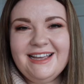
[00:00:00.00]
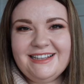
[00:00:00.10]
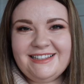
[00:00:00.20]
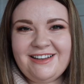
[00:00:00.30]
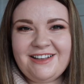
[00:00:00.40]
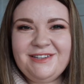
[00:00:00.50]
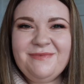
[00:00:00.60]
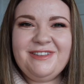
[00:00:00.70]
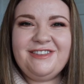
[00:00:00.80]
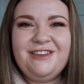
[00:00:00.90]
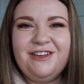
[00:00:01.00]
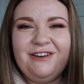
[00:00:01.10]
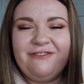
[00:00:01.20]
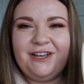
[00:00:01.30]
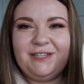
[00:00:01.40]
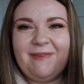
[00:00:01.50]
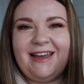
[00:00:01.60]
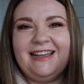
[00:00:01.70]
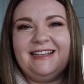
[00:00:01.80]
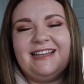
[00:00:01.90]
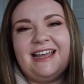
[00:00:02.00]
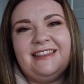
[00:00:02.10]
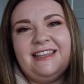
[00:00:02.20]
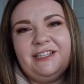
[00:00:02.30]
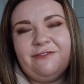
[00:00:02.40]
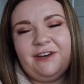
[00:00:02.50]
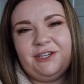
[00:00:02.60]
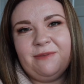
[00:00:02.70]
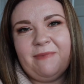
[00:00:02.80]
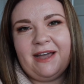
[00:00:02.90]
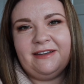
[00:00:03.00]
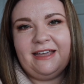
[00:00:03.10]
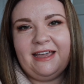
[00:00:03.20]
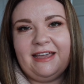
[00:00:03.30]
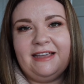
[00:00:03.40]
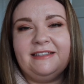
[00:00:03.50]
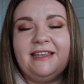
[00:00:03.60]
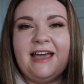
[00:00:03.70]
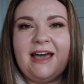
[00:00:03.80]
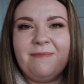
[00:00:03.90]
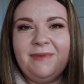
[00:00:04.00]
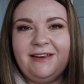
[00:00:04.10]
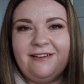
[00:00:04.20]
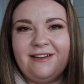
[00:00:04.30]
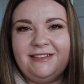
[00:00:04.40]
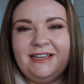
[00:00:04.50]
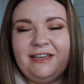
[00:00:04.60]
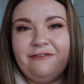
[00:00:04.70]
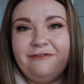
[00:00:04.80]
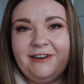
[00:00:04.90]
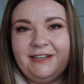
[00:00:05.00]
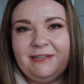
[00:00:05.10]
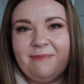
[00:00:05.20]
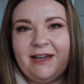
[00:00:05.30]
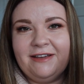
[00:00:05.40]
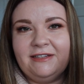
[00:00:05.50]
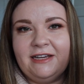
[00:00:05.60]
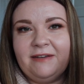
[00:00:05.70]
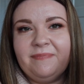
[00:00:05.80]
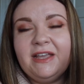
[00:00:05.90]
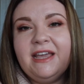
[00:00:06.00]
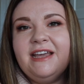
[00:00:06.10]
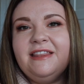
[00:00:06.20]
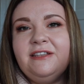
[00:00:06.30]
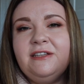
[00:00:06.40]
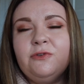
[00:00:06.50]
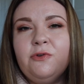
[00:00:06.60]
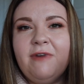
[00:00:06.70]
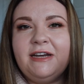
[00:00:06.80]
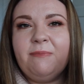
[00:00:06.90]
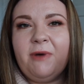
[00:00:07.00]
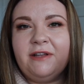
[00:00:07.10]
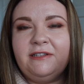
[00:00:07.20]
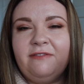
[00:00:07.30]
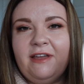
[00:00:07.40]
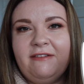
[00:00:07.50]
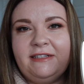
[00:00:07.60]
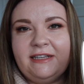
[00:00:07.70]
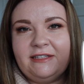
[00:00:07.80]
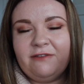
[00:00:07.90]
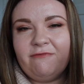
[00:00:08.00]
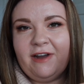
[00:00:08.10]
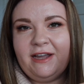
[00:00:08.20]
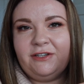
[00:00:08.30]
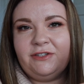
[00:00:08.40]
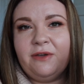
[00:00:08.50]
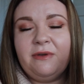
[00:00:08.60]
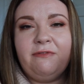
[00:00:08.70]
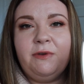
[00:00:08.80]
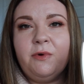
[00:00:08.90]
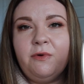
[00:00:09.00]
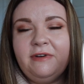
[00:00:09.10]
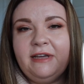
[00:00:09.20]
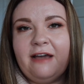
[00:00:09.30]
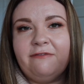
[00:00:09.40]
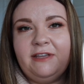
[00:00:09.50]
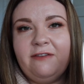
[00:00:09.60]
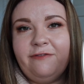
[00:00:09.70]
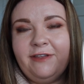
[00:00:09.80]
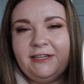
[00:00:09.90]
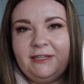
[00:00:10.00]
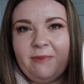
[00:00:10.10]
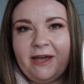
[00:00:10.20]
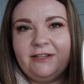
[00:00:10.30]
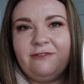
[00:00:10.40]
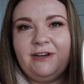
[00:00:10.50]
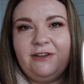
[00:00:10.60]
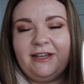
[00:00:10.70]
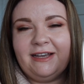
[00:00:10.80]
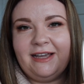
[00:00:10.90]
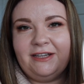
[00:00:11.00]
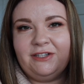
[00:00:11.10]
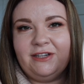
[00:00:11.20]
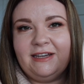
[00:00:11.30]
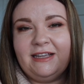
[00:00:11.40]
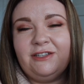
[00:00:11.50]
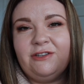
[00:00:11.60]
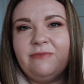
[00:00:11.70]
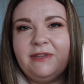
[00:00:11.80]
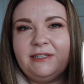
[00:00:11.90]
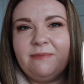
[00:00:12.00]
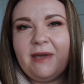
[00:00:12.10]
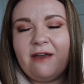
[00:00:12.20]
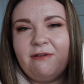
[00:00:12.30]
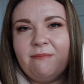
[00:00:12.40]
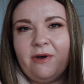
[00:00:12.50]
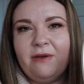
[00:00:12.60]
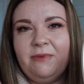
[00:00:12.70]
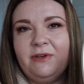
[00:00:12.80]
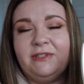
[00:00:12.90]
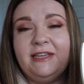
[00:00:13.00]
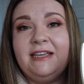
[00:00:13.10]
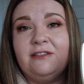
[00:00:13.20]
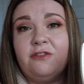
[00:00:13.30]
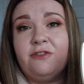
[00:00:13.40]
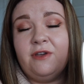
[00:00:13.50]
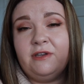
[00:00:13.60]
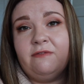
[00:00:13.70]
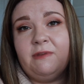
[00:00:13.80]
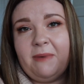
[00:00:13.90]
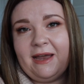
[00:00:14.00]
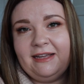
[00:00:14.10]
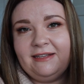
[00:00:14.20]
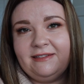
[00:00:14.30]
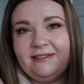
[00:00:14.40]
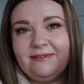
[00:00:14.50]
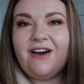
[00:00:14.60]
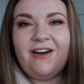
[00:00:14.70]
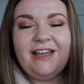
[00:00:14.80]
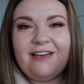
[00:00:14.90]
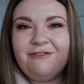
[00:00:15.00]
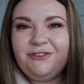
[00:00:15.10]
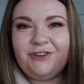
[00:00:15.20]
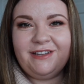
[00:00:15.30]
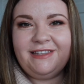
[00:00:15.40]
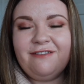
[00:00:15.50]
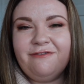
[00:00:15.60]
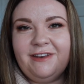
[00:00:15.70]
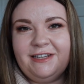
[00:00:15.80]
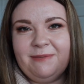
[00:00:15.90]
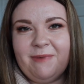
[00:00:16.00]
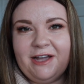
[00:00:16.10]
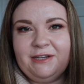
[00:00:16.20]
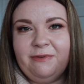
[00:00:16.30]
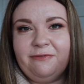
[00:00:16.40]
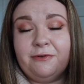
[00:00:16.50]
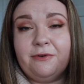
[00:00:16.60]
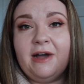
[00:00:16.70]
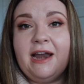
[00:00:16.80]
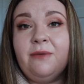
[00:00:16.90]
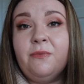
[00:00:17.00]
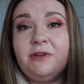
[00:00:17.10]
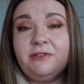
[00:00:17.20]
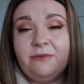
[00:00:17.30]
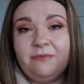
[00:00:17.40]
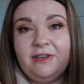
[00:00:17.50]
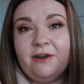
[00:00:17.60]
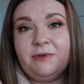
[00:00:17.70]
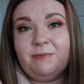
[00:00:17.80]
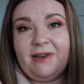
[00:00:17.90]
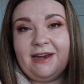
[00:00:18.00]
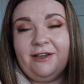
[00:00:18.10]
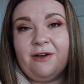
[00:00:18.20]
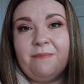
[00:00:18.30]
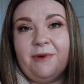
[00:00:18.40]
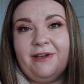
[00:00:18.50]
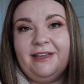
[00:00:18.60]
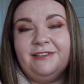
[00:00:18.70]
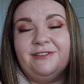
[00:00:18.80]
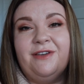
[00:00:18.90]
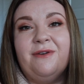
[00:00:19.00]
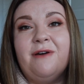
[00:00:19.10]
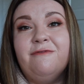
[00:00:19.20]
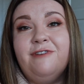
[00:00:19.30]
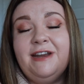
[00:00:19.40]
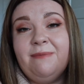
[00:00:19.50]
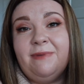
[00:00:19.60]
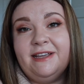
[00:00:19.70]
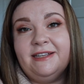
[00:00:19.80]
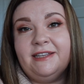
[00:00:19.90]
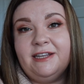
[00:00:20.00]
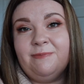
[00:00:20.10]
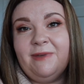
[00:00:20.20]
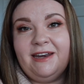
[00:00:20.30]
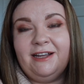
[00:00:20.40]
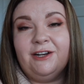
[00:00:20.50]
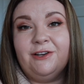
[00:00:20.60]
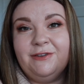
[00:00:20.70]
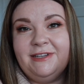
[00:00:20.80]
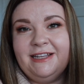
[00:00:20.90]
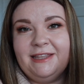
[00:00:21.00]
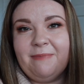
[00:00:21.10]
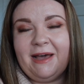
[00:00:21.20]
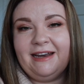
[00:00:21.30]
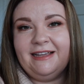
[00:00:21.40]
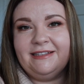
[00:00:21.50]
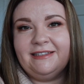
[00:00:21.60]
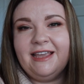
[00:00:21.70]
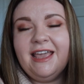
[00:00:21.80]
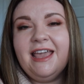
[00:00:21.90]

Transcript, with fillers: Starting with the Universe palette, and this finishing powder here is their Ambient Lighting Infinity Powder. This is already part of their existing range, so if you already have the Infinity Powder in your collection, it's something to bear in mind because it is a third of the palette. I haven't tried the Infinity Powder before, and it was something I was planning on buying, so I'm really pleased that it's been included in the palette.